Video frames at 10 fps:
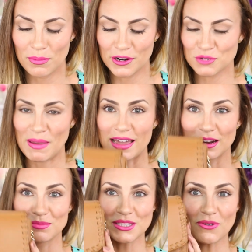Burch bag,
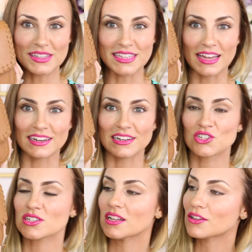and I'm so excited.
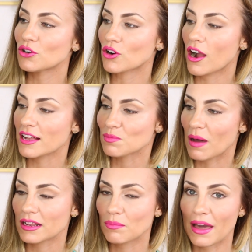It's just a little
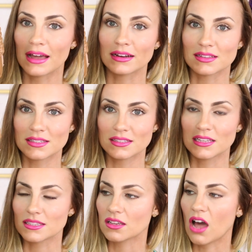crossbody bag, and it's
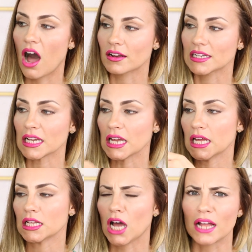this cognac.
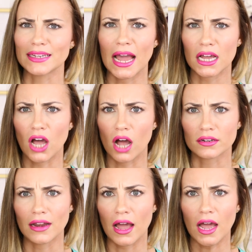How
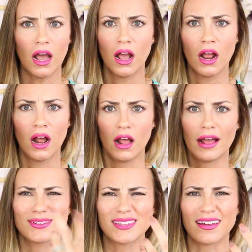
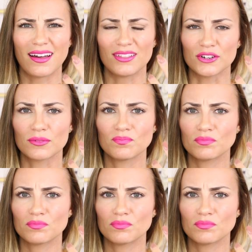do you say that color?